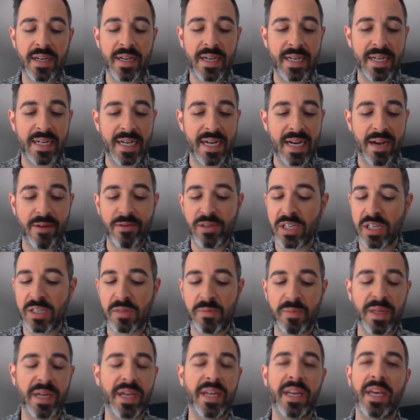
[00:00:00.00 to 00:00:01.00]
I was
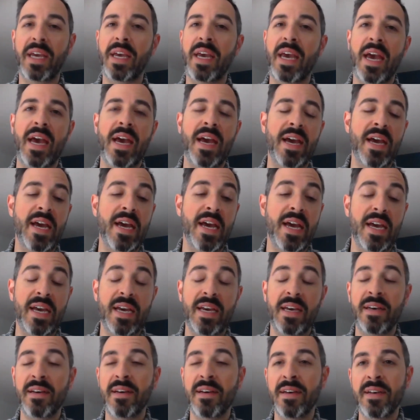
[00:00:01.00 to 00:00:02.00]
explaining
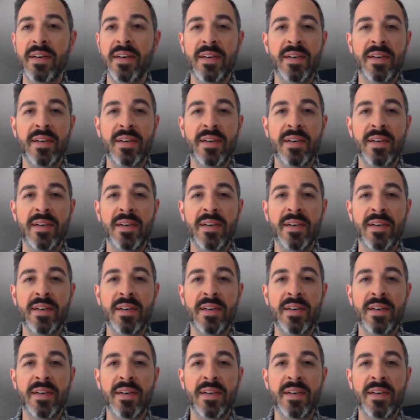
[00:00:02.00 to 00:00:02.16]
an